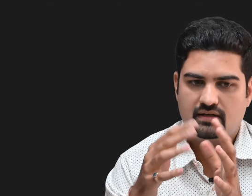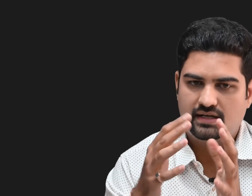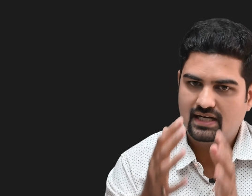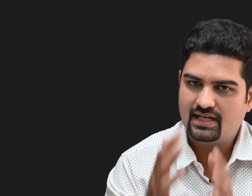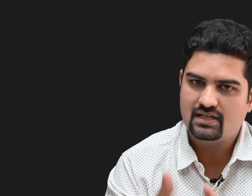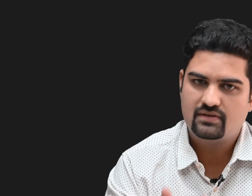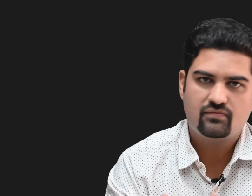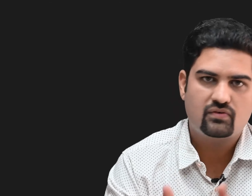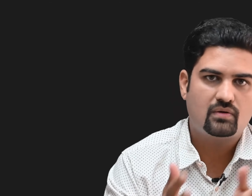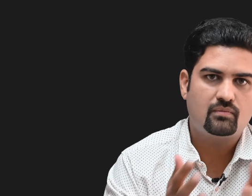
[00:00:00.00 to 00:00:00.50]

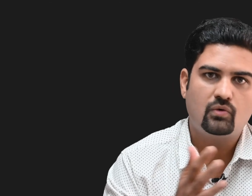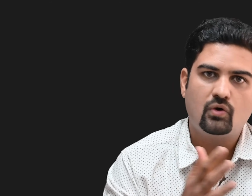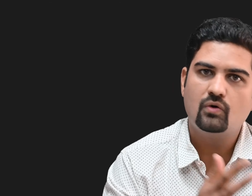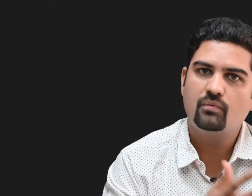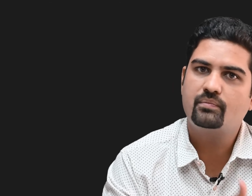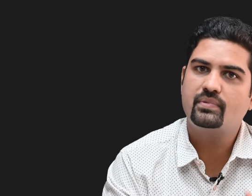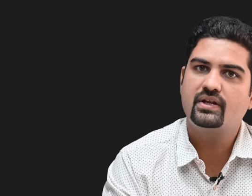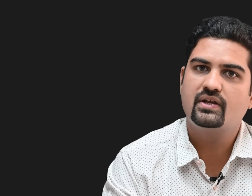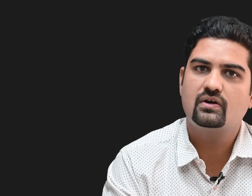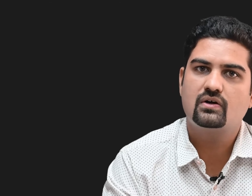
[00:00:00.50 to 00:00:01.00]
right from
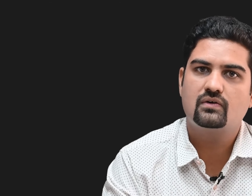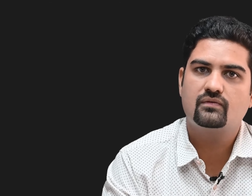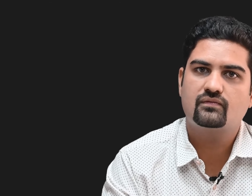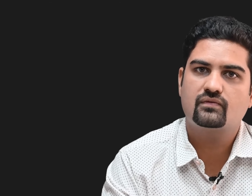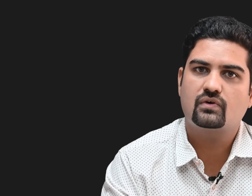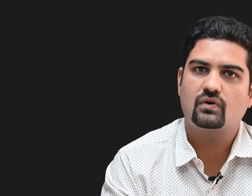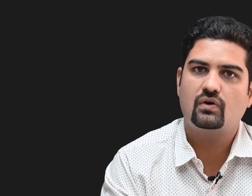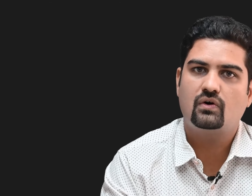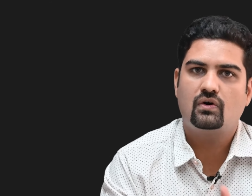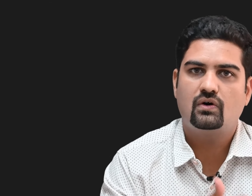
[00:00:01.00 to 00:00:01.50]
opening
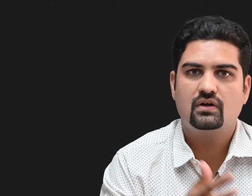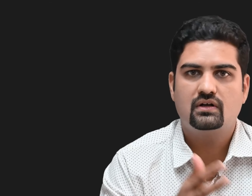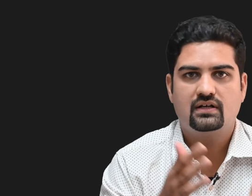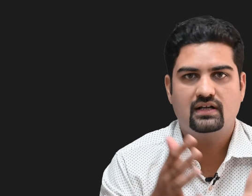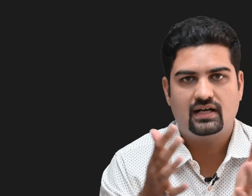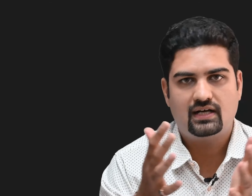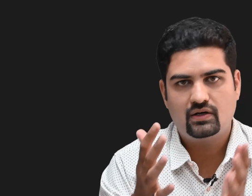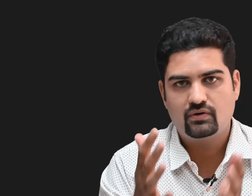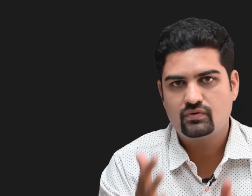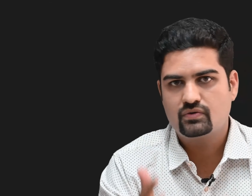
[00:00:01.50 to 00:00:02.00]
of
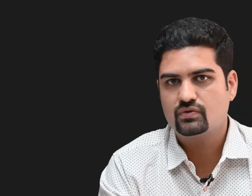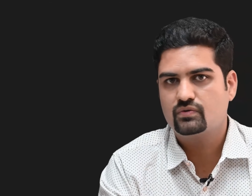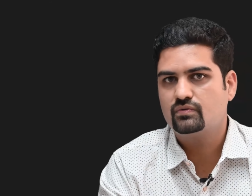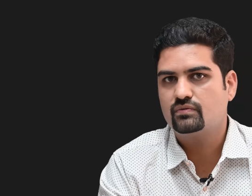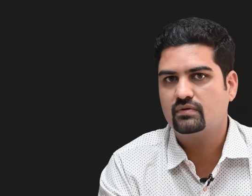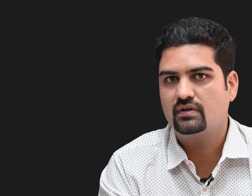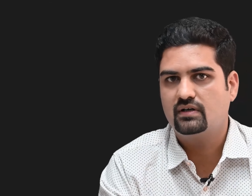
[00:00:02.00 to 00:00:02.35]
call how to